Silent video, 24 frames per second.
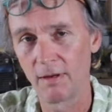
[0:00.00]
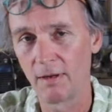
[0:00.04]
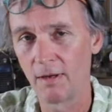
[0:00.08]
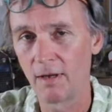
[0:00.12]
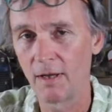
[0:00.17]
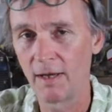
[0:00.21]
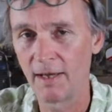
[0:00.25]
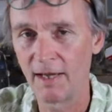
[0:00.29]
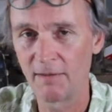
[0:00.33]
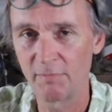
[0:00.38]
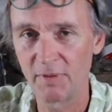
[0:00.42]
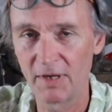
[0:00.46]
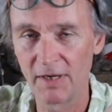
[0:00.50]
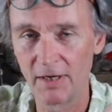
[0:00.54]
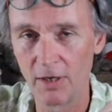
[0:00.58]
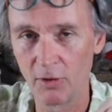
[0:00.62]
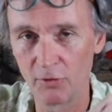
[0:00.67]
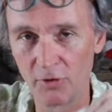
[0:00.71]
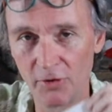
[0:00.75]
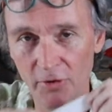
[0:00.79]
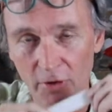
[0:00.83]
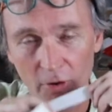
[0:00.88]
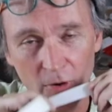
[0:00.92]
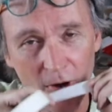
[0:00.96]
I have been known
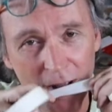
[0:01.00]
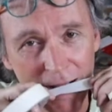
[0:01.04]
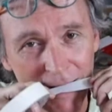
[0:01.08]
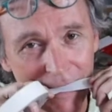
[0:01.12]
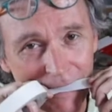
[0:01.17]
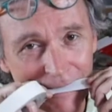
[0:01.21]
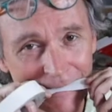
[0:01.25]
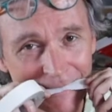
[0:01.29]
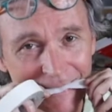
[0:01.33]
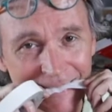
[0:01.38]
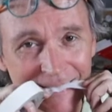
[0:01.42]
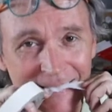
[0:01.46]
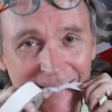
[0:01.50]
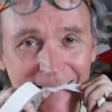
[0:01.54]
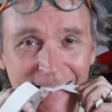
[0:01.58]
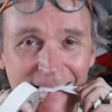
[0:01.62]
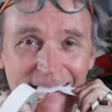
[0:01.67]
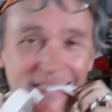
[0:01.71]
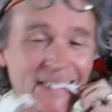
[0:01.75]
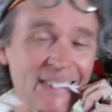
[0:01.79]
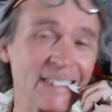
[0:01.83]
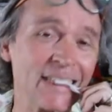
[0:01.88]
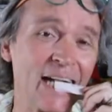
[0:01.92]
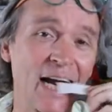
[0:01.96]
to do.
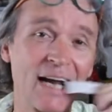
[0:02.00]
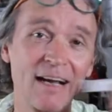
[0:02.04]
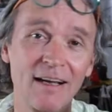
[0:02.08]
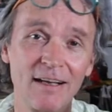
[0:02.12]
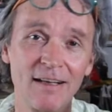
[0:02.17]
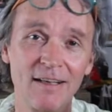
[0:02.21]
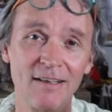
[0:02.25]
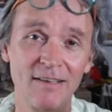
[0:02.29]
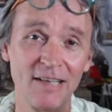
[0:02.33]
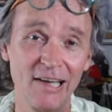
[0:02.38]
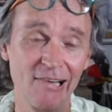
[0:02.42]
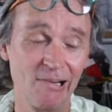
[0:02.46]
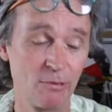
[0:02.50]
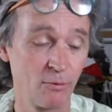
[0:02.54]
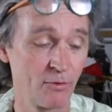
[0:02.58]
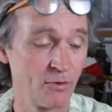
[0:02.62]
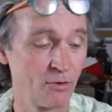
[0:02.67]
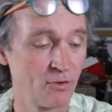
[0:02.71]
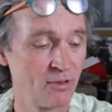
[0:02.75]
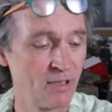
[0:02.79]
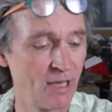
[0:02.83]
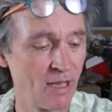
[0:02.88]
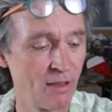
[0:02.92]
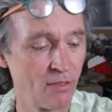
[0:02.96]
Tear it with
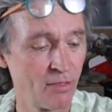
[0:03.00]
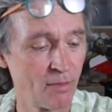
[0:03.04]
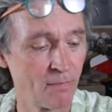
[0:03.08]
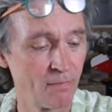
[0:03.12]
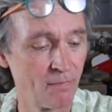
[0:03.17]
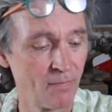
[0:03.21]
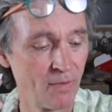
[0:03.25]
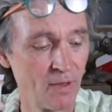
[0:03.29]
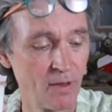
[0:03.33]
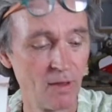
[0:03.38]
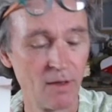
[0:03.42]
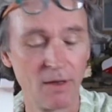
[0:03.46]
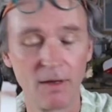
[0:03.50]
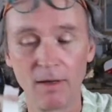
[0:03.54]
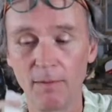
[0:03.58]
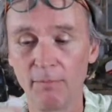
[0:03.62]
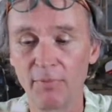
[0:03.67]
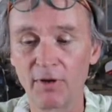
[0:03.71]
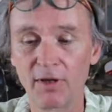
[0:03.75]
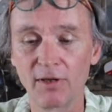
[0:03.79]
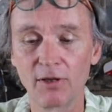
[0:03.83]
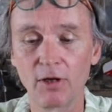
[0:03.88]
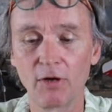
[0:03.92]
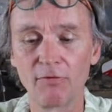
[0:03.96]
your teeth,
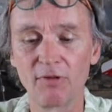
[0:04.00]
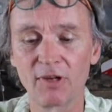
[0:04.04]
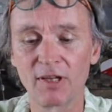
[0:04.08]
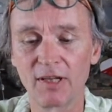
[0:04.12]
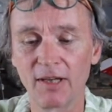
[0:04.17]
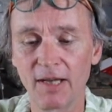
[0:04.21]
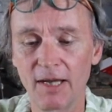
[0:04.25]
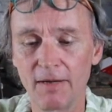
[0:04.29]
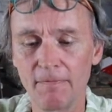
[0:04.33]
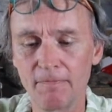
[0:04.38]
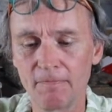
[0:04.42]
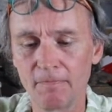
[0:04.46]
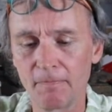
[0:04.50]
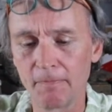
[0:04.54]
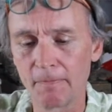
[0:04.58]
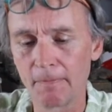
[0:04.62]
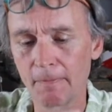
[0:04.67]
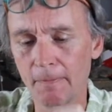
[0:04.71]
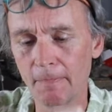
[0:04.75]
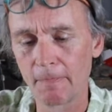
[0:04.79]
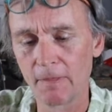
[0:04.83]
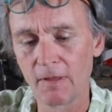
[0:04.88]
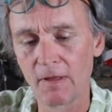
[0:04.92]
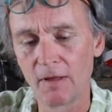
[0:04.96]
because obviously
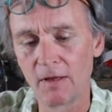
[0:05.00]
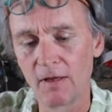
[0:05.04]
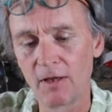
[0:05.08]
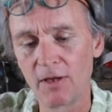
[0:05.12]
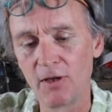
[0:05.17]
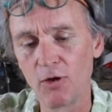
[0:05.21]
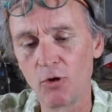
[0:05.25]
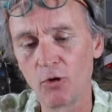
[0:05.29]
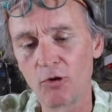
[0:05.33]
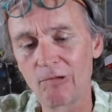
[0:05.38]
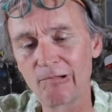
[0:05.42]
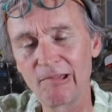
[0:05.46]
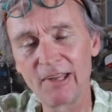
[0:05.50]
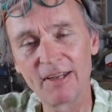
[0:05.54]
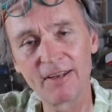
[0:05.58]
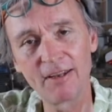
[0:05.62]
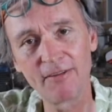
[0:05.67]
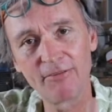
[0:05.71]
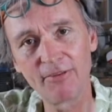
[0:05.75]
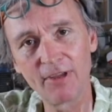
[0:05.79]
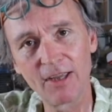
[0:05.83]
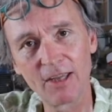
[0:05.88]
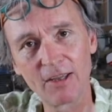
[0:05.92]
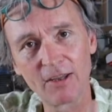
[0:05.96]
your greasy
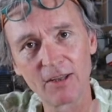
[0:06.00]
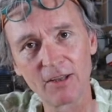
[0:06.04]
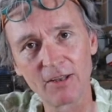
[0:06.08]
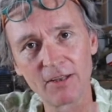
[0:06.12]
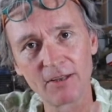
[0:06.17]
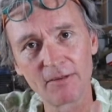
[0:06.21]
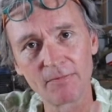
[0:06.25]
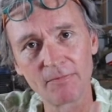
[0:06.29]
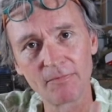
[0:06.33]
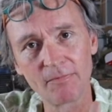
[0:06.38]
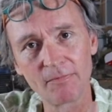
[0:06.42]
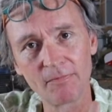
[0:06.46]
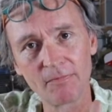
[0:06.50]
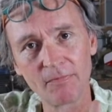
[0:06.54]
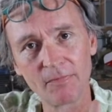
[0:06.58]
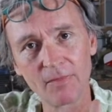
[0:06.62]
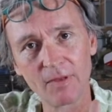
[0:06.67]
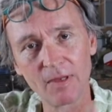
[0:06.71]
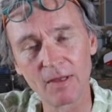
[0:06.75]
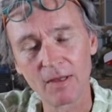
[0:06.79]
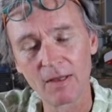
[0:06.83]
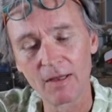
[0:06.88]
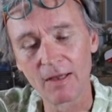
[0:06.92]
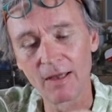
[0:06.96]
fingers
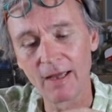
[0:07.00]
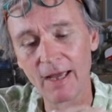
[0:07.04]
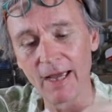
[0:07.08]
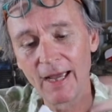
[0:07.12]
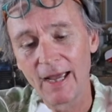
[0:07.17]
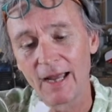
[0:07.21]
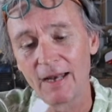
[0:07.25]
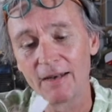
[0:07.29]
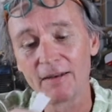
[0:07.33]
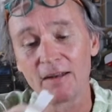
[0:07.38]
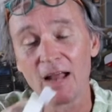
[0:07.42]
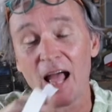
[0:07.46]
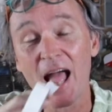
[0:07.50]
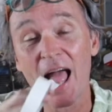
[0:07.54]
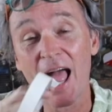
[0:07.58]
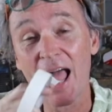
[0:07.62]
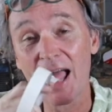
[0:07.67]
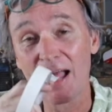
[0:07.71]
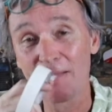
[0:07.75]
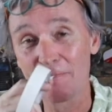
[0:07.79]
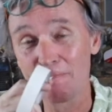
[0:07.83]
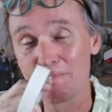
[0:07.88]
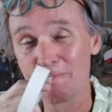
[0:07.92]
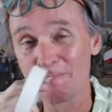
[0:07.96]
and
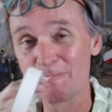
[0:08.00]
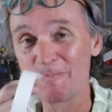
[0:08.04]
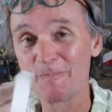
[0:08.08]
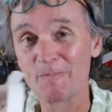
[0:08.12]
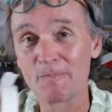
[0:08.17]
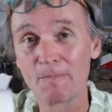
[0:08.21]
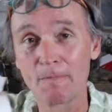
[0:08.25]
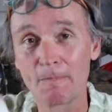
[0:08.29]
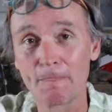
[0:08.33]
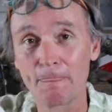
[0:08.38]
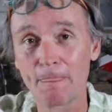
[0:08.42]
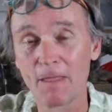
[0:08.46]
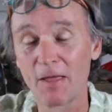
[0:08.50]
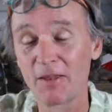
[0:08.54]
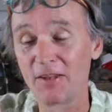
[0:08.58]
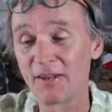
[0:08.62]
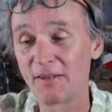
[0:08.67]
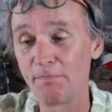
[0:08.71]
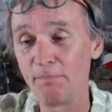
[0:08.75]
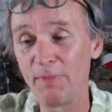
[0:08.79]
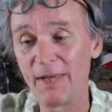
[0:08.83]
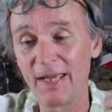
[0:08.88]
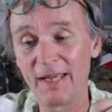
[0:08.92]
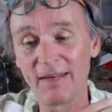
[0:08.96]

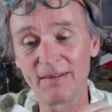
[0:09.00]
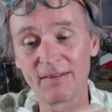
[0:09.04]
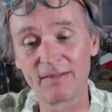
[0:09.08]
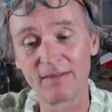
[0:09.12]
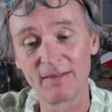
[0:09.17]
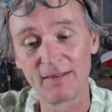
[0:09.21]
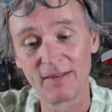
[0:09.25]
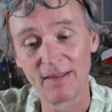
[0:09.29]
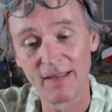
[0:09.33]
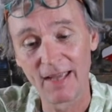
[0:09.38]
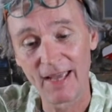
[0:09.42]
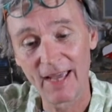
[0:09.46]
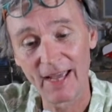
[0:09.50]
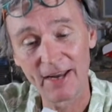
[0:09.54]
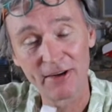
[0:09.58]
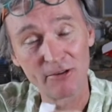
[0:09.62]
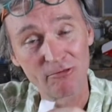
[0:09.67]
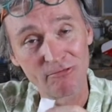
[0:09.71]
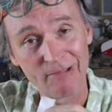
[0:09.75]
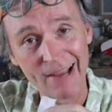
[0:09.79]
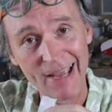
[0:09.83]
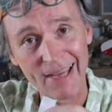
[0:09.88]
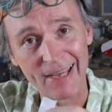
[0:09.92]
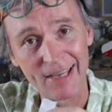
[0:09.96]
spit
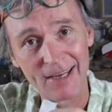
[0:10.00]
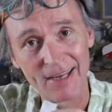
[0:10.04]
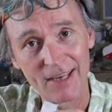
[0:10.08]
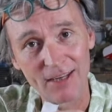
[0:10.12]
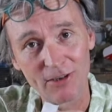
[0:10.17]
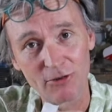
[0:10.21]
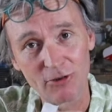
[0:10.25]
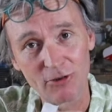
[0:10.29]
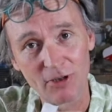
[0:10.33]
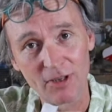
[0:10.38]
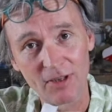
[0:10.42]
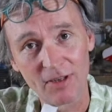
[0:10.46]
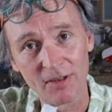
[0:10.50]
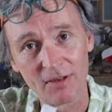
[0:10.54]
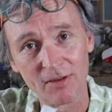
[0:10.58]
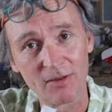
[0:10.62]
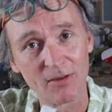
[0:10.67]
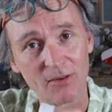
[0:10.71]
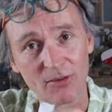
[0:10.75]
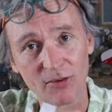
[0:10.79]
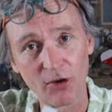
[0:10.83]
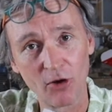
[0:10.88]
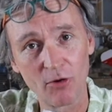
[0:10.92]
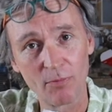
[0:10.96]
and ragged edges
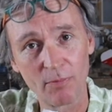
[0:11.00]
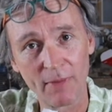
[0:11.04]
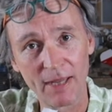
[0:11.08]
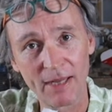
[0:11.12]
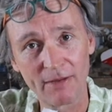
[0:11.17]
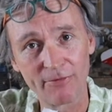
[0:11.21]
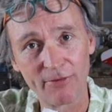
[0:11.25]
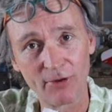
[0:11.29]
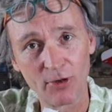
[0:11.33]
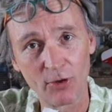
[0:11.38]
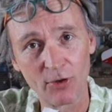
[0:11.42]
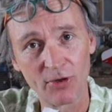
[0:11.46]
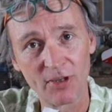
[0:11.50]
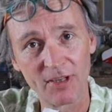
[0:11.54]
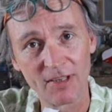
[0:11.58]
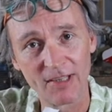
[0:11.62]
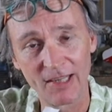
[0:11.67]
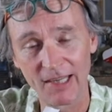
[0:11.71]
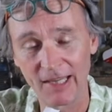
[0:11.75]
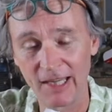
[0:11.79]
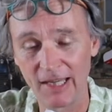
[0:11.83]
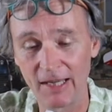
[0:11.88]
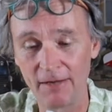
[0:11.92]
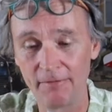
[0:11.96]
don't make for good
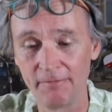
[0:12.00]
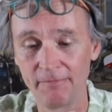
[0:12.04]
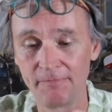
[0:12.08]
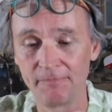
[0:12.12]
sticky.